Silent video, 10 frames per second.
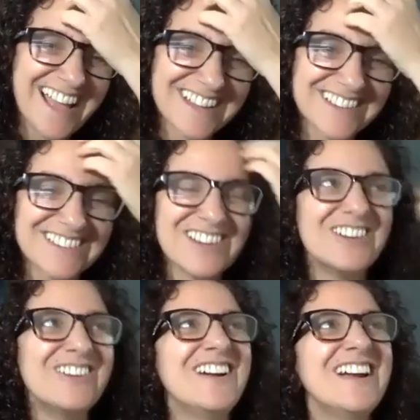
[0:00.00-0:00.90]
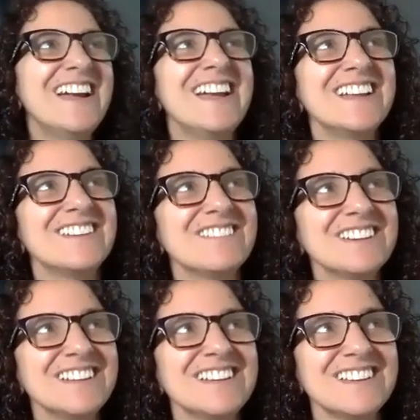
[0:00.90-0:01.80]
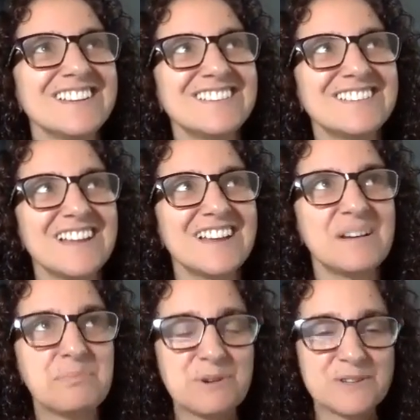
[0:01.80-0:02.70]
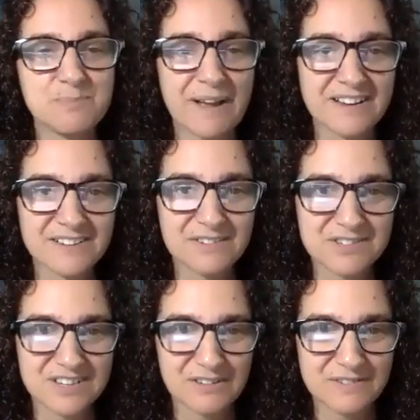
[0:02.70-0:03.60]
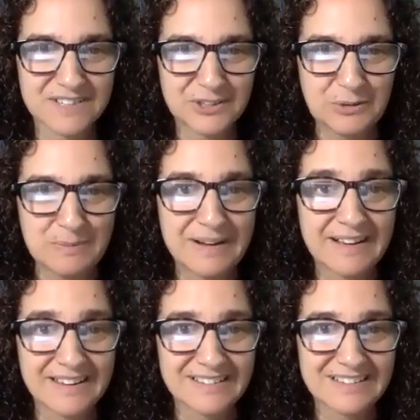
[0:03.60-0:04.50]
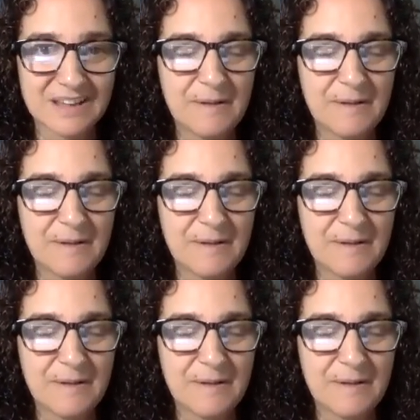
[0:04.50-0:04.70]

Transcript: And so it really is a perspective shift in your mind.